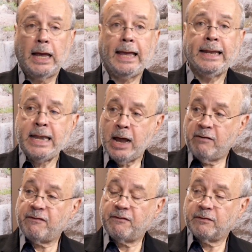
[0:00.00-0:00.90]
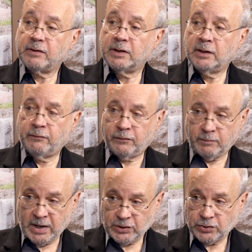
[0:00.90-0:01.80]
enough
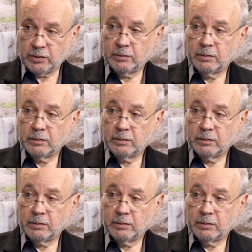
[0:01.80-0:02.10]
information